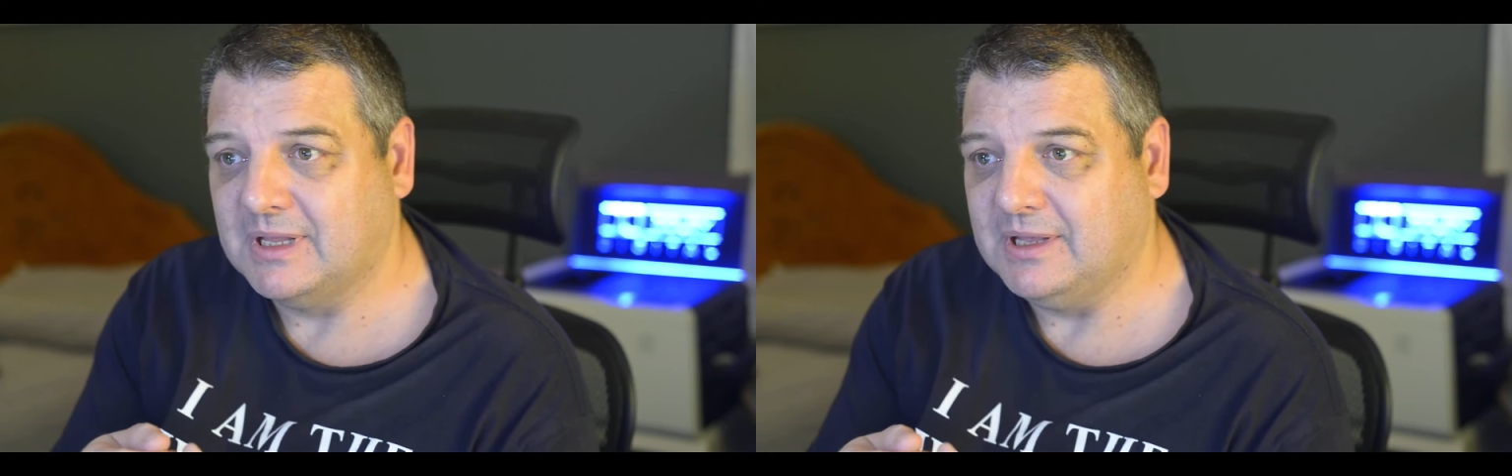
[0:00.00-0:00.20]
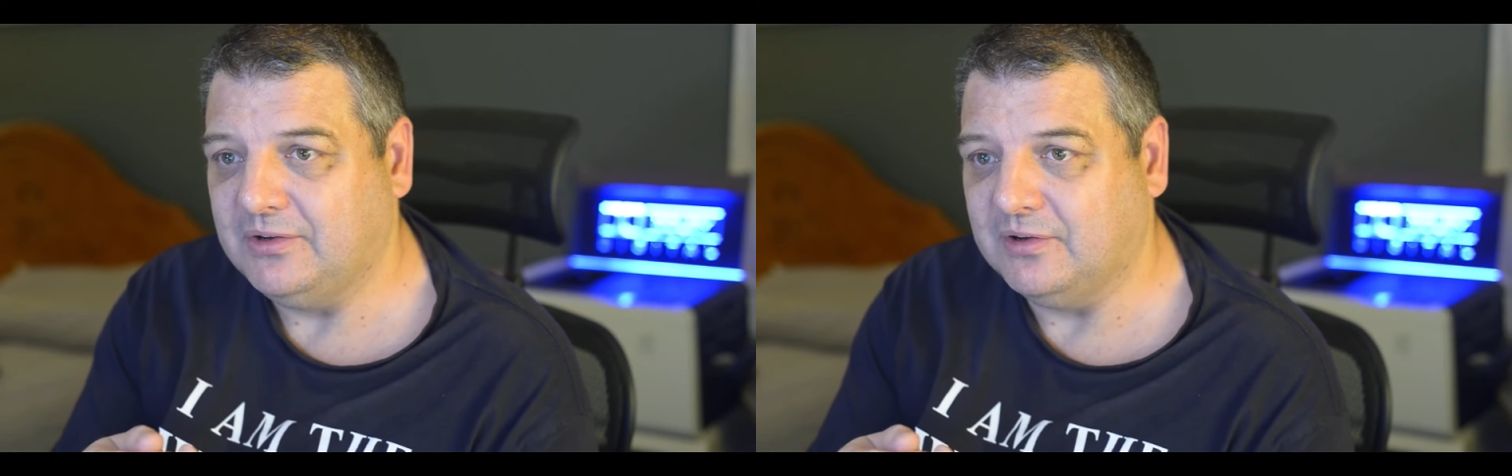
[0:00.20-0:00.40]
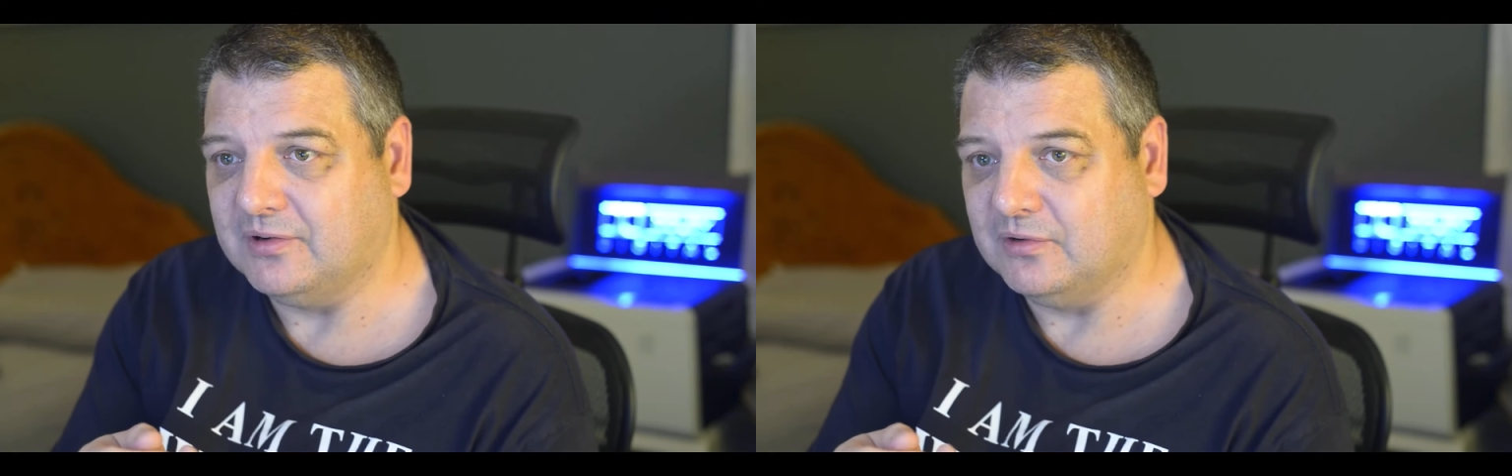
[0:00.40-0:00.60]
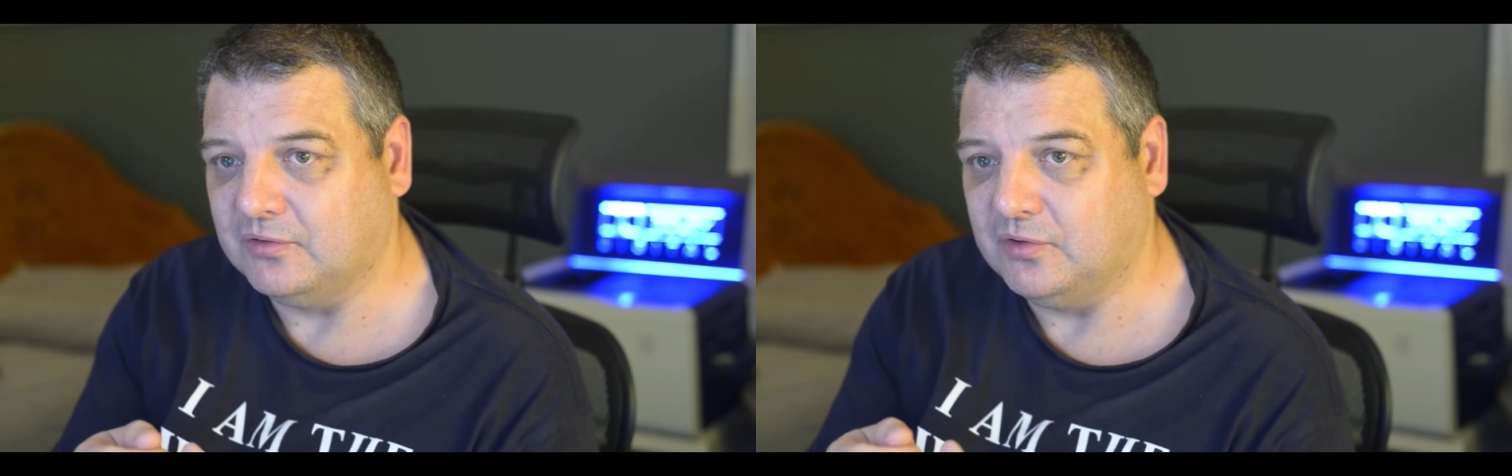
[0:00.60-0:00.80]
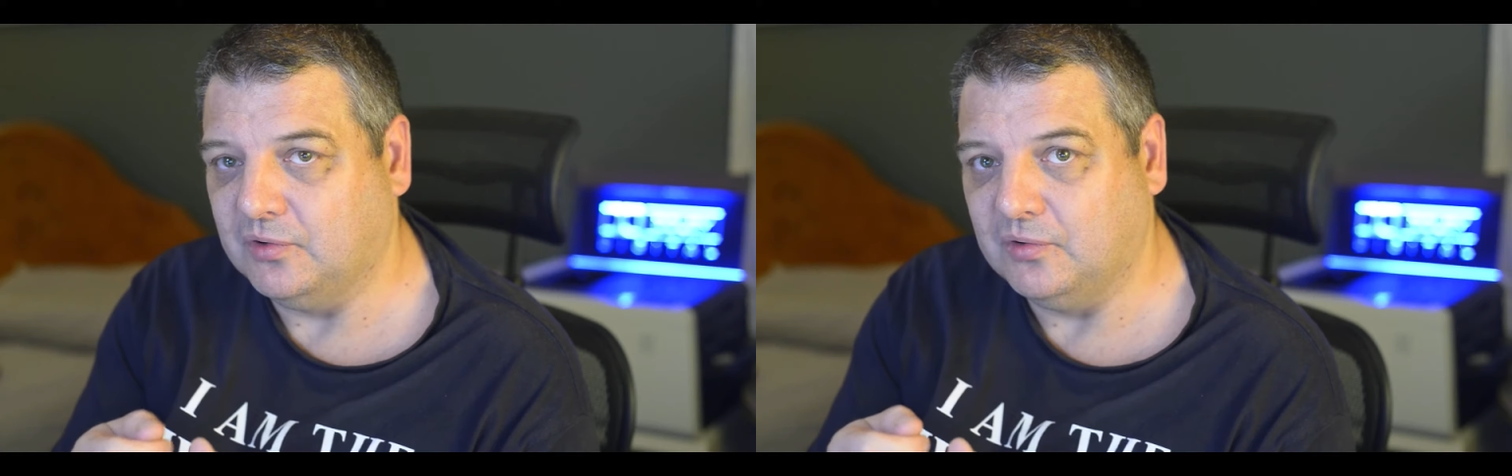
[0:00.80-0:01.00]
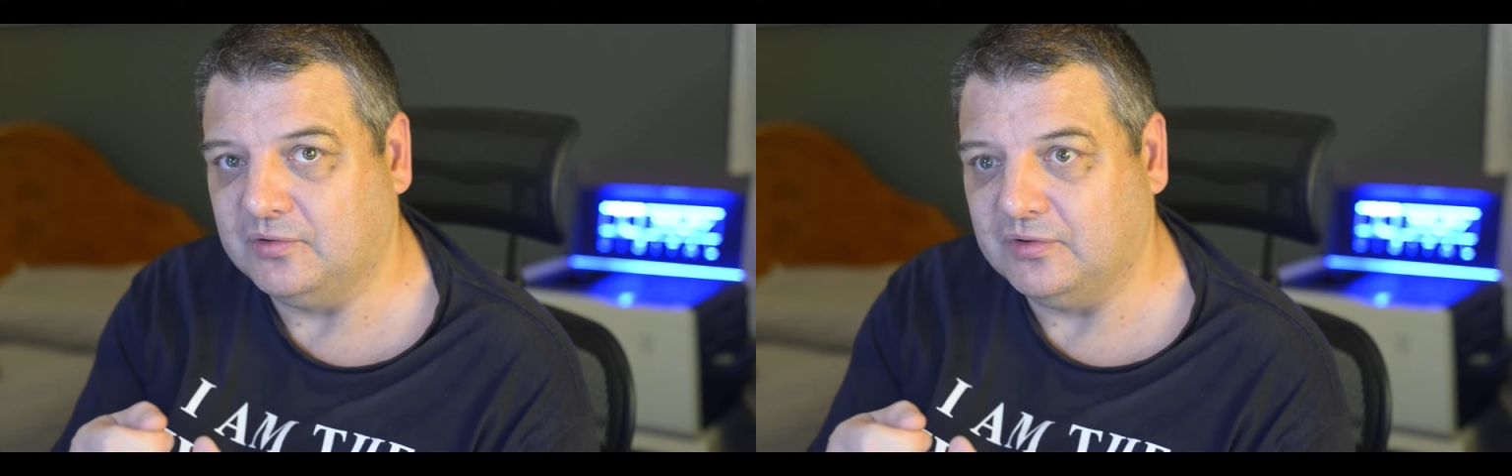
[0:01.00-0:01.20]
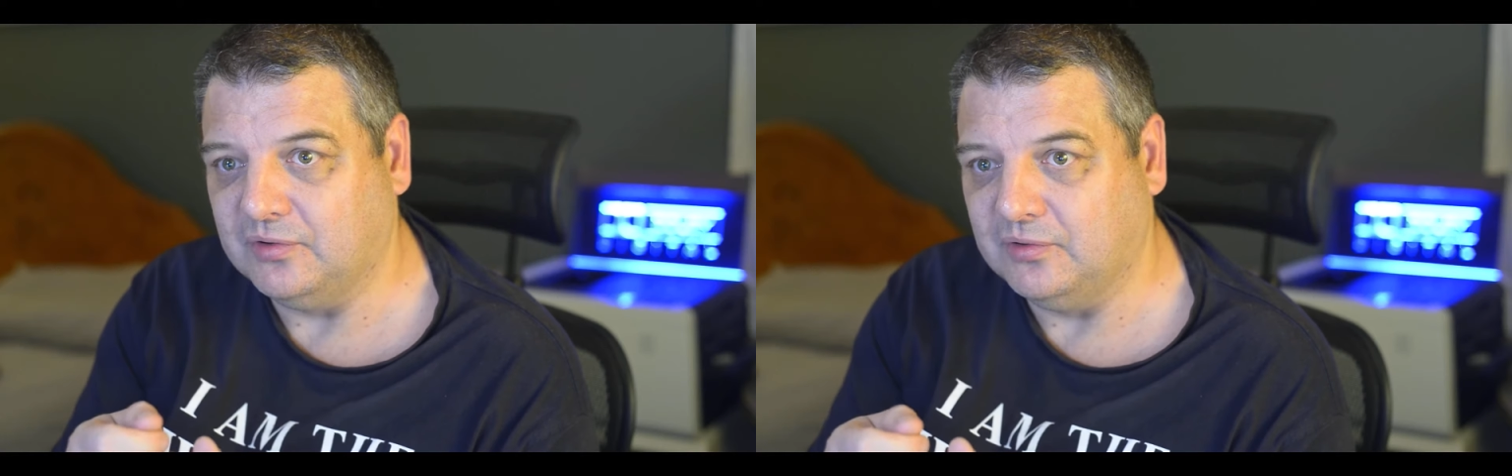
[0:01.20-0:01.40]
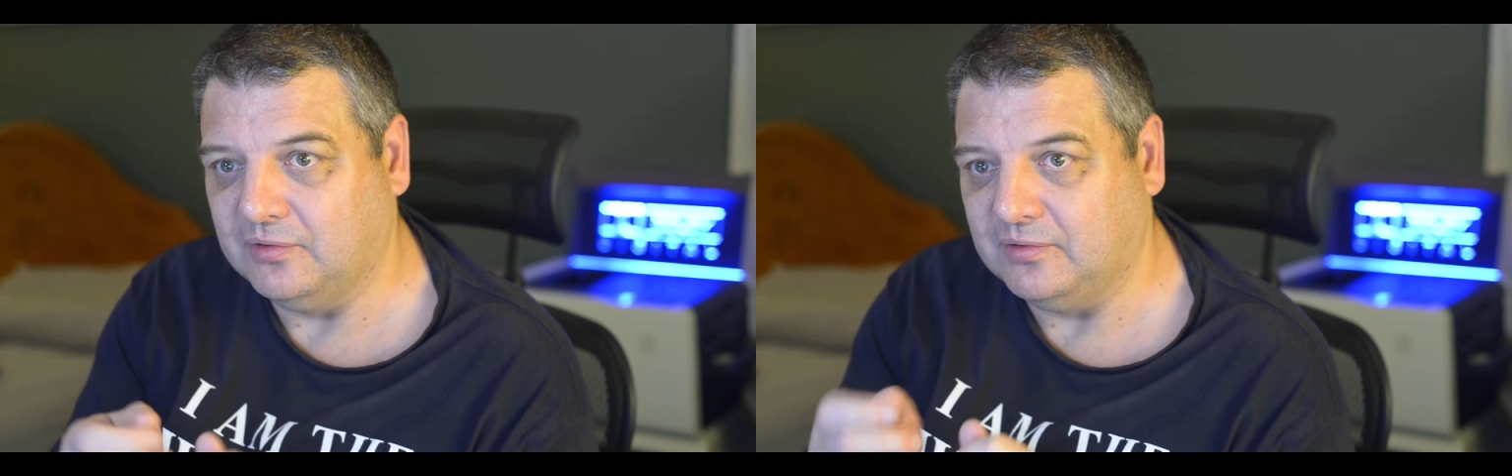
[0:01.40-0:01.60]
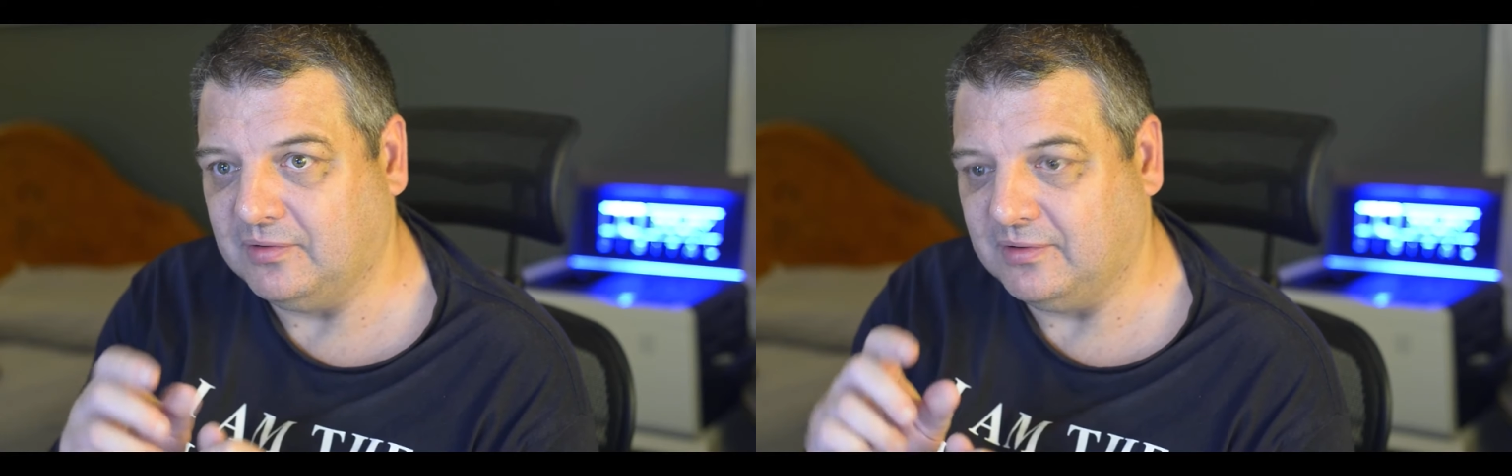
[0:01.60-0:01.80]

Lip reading: use a little tool to,